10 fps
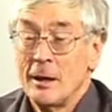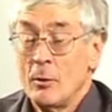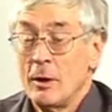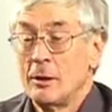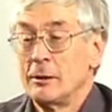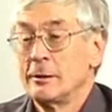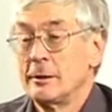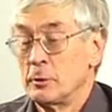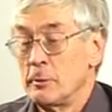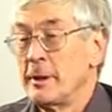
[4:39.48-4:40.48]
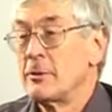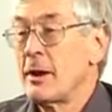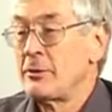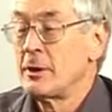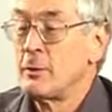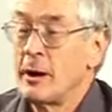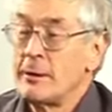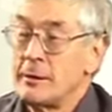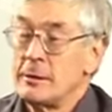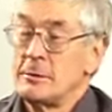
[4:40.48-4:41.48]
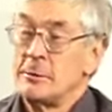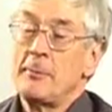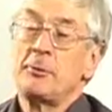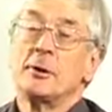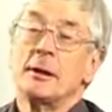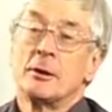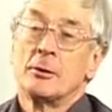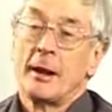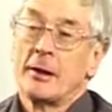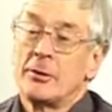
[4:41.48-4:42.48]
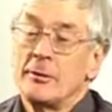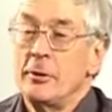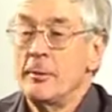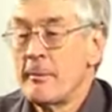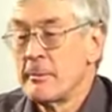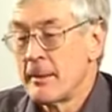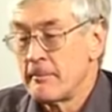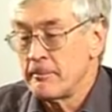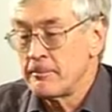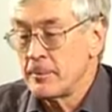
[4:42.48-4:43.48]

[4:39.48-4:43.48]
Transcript: Well, it will be a drastic one. You're absolutely correct. If you remember,